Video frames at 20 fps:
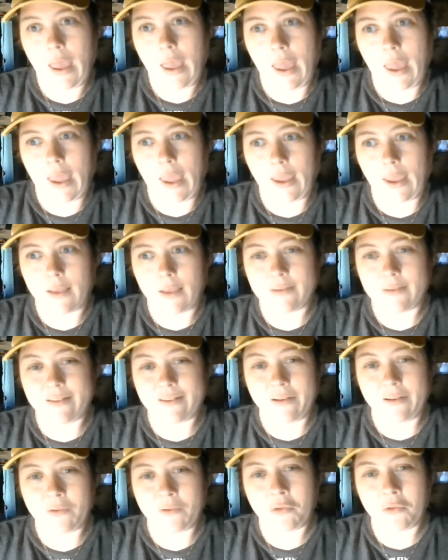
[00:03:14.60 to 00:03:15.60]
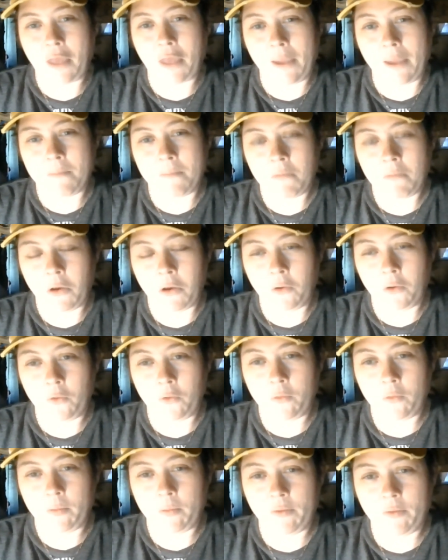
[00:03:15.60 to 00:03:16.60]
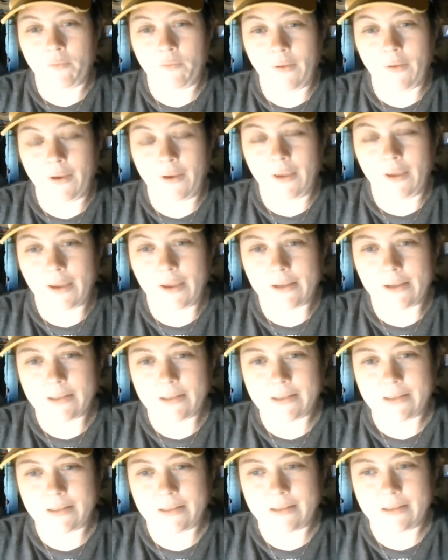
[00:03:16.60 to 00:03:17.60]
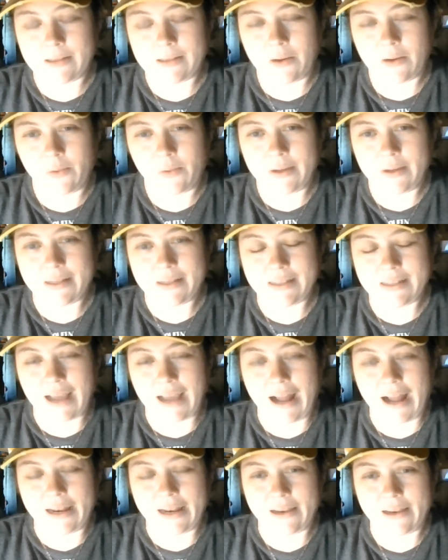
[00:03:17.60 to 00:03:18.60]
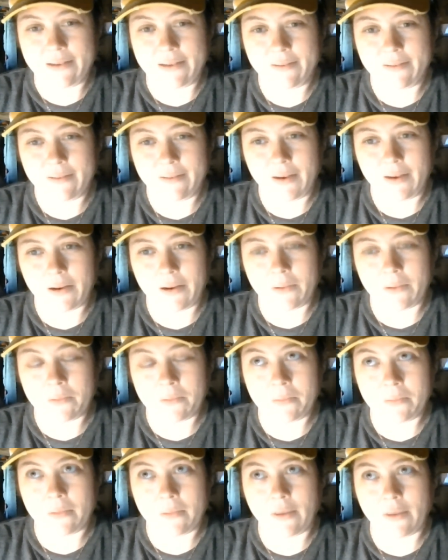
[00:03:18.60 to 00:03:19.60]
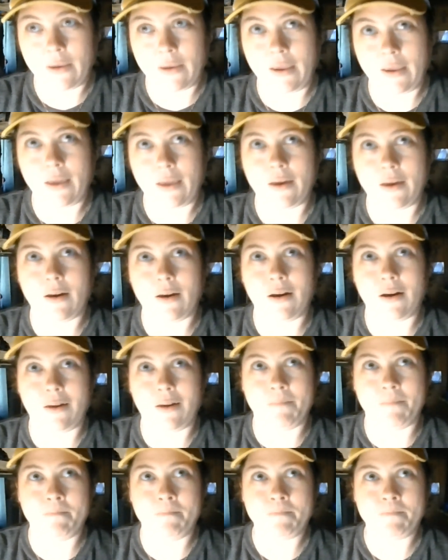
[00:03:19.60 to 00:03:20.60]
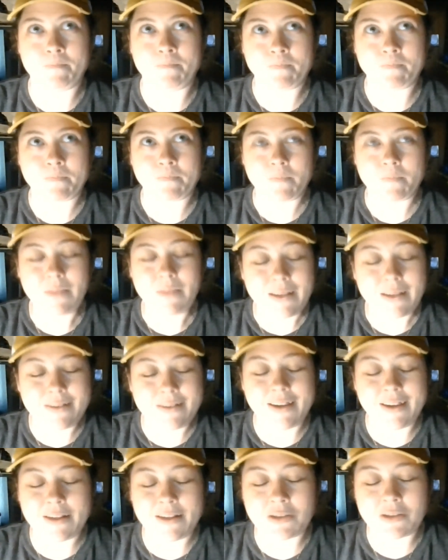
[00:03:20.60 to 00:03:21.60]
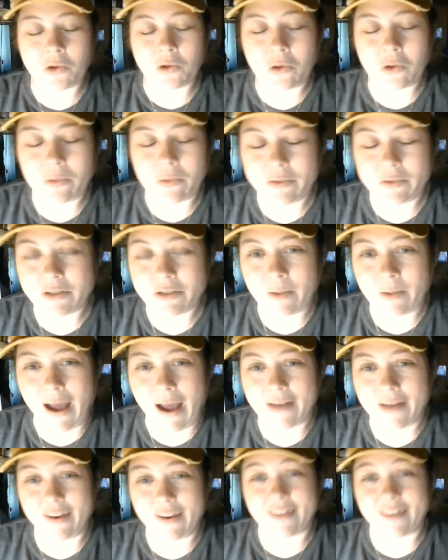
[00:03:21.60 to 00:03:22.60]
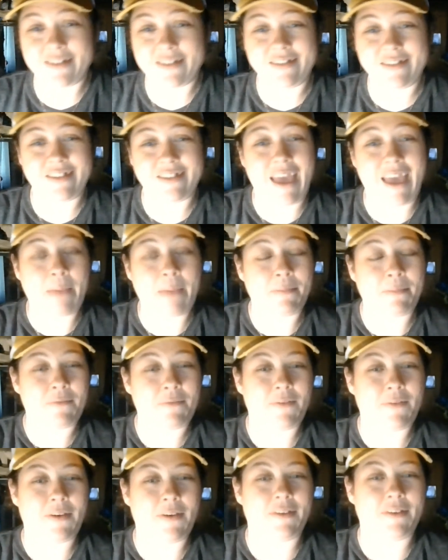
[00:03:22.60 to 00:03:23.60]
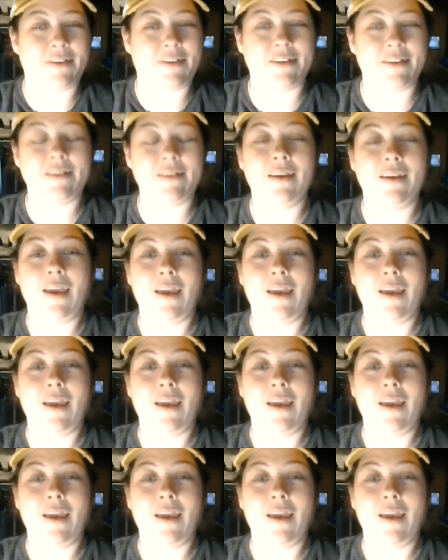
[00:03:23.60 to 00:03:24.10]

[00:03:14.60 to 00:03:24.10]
And so they moved pavilions, and so we decided, the tennis court was right next to that pavilion.